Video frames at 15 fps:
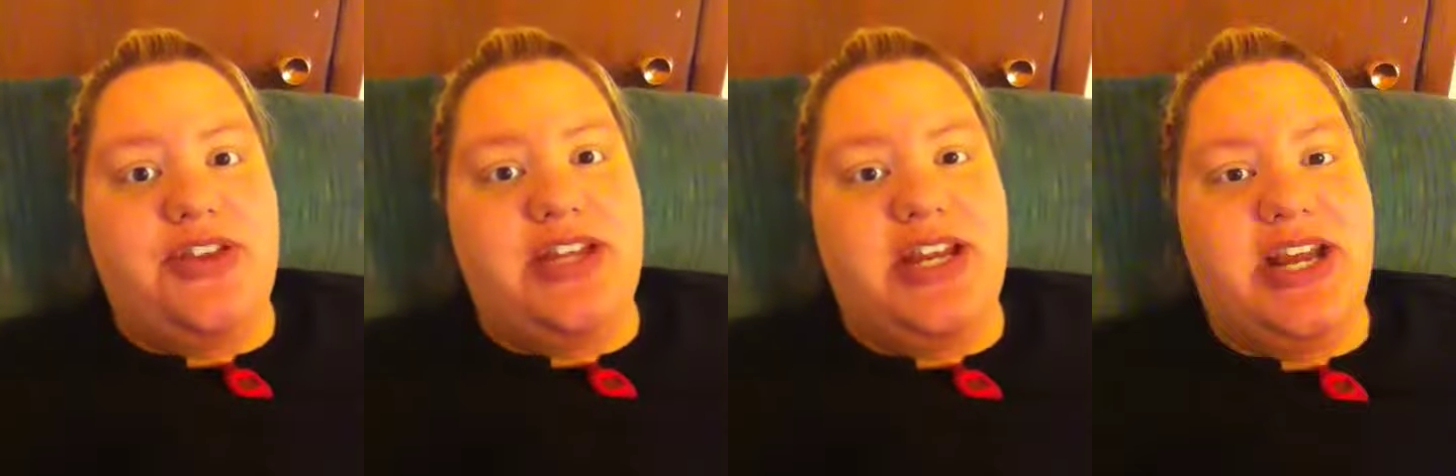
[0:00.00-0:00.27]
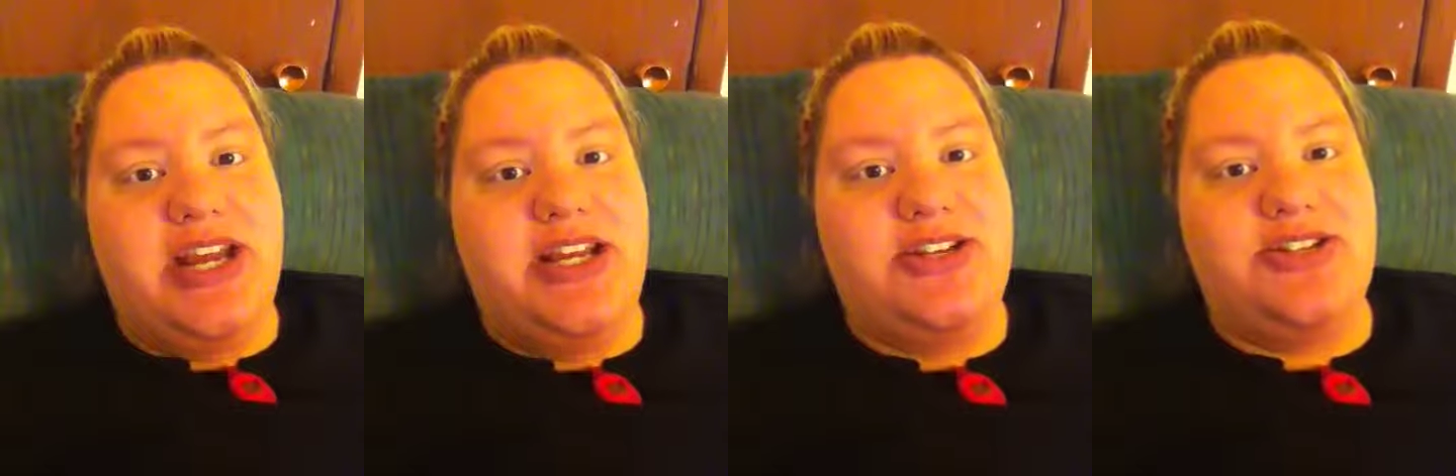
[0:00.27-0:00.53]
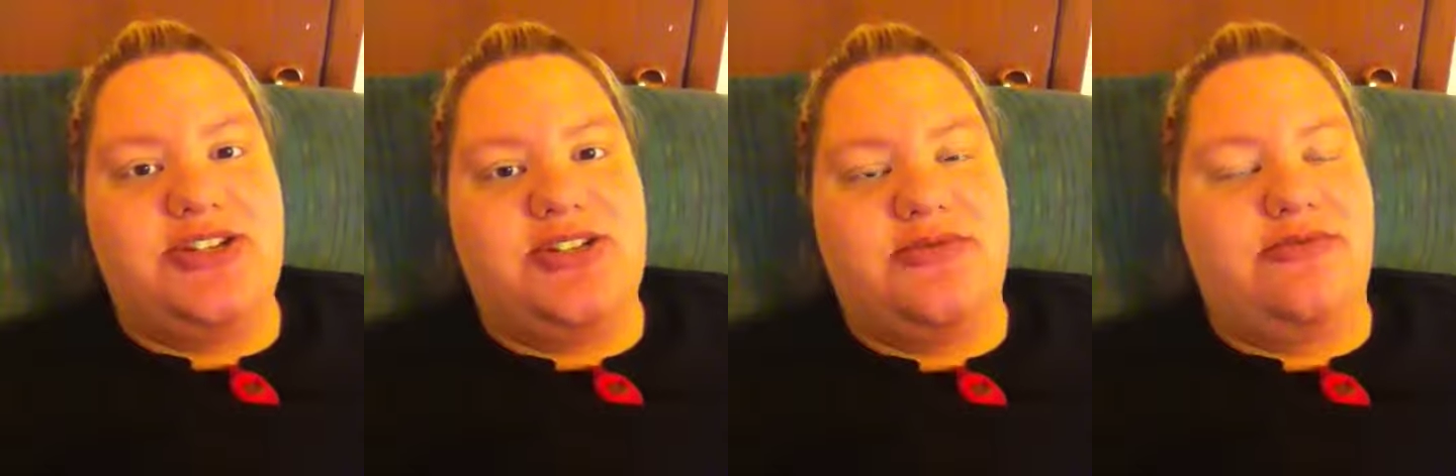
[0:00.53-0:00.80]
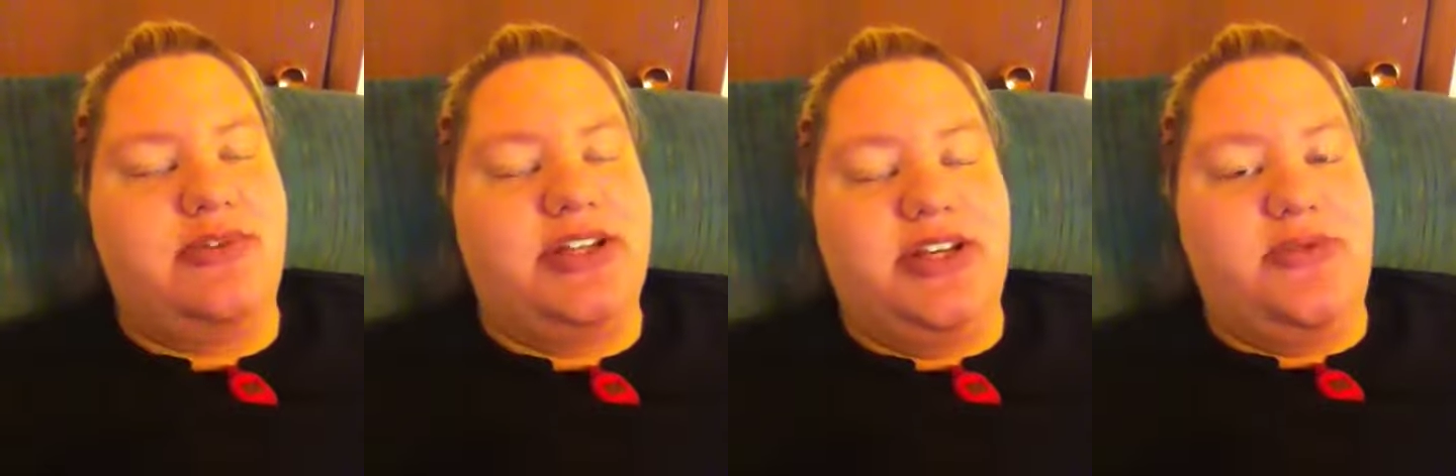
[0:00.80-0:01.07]
the day, just a
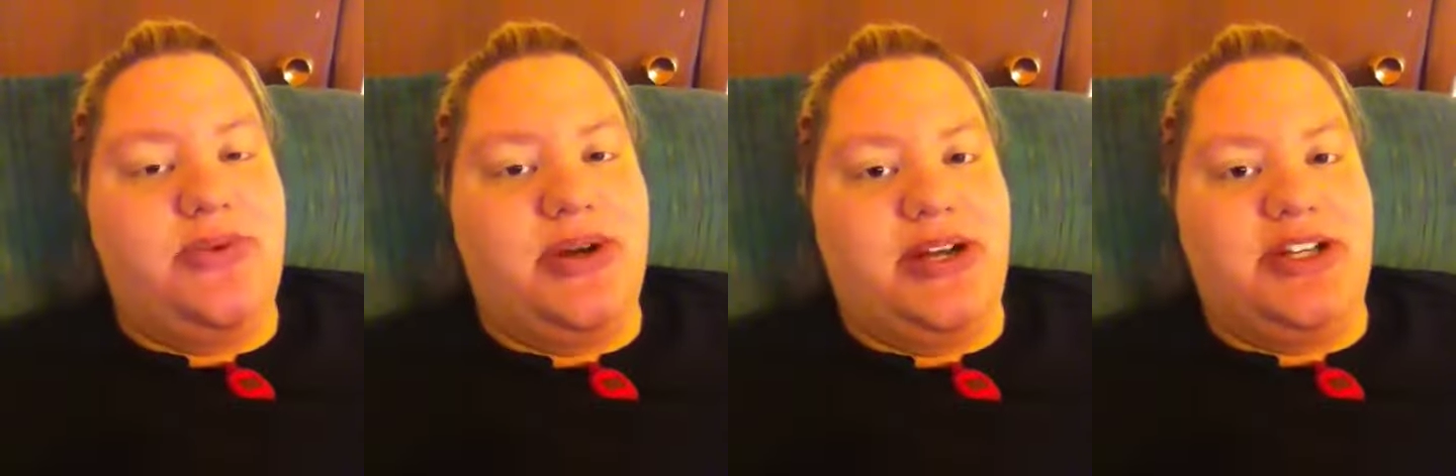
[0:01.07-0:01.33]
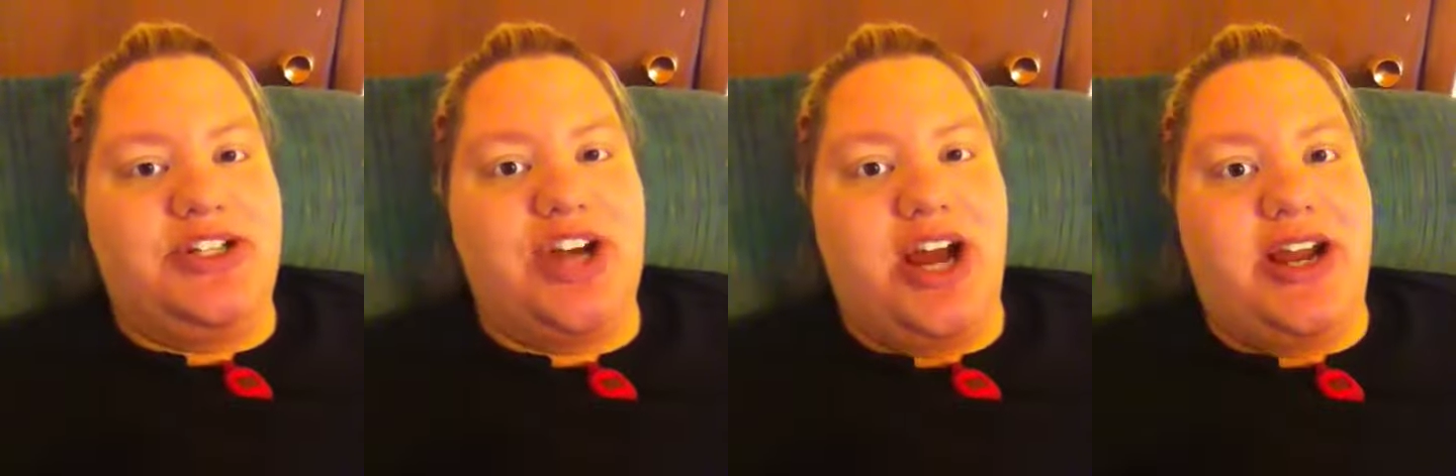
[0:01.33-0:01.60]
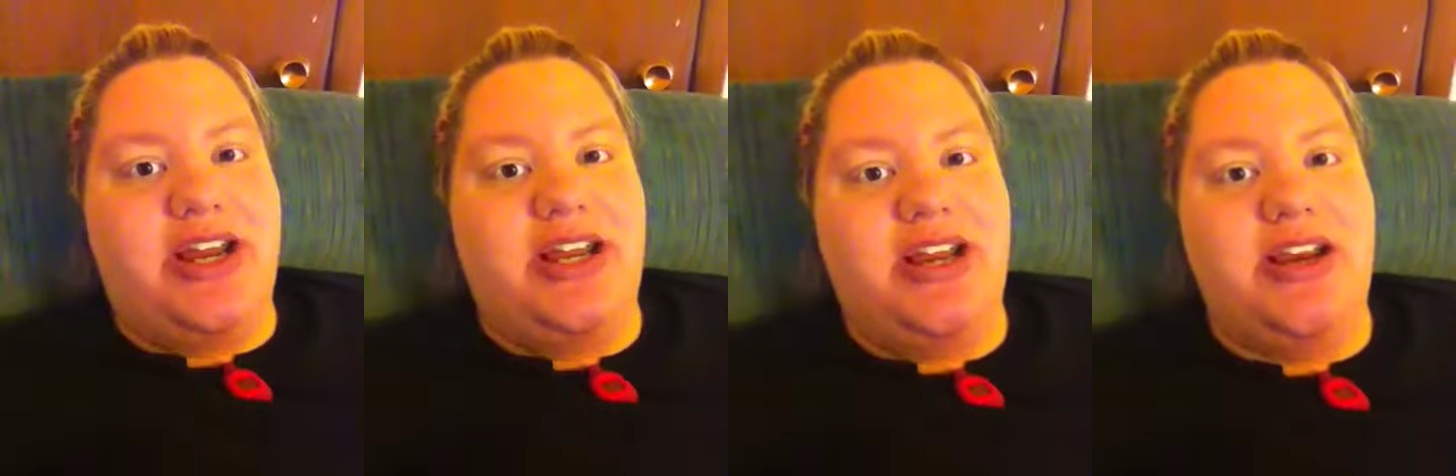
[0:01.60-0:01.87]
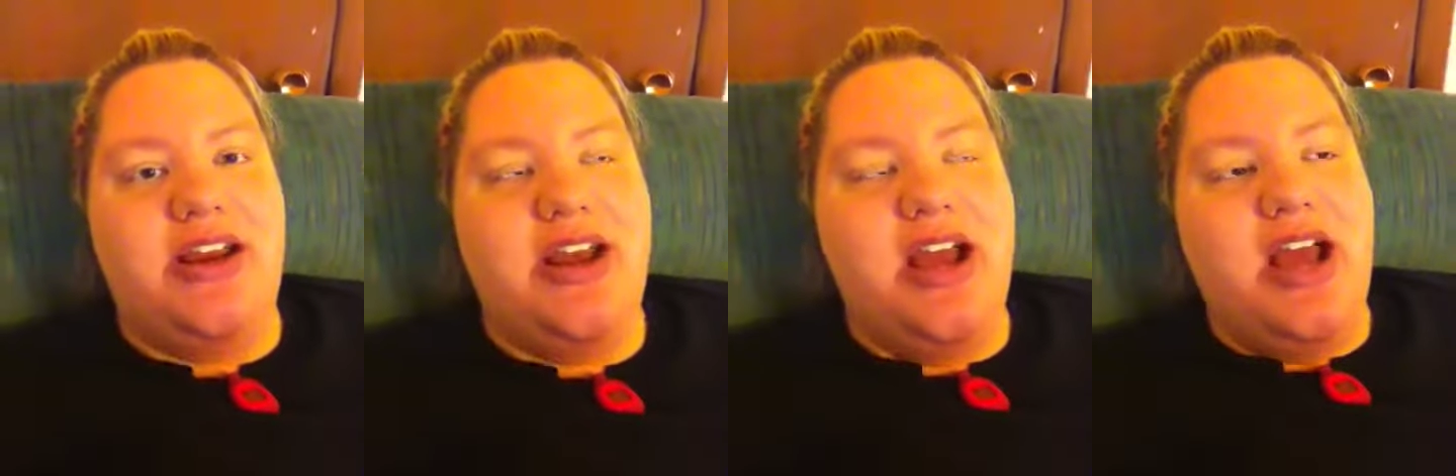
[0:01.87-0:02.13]
really quick
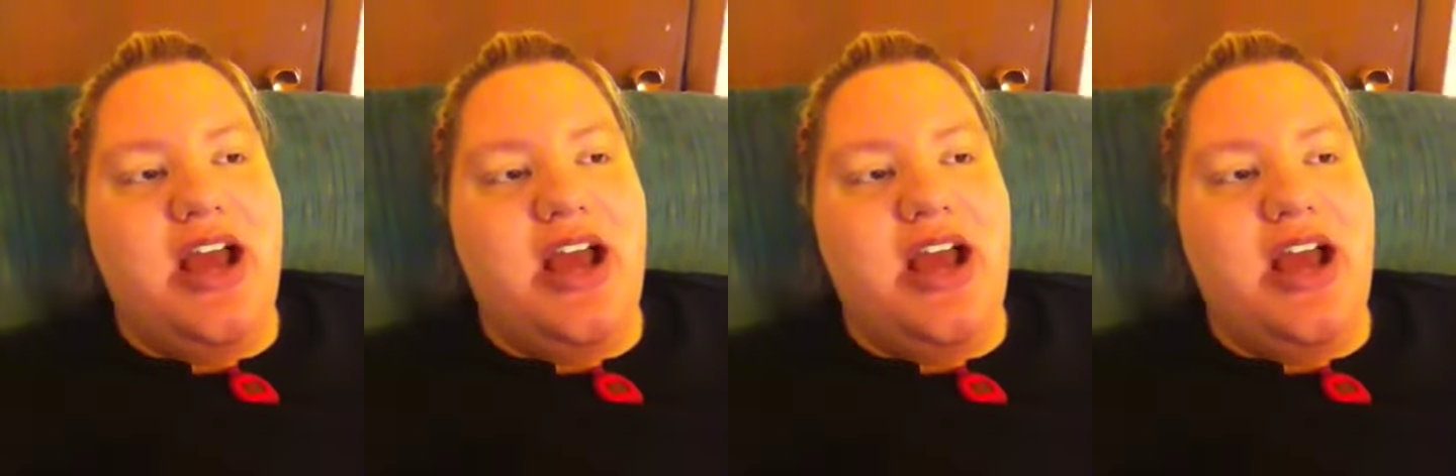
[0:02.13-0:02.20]
check-in.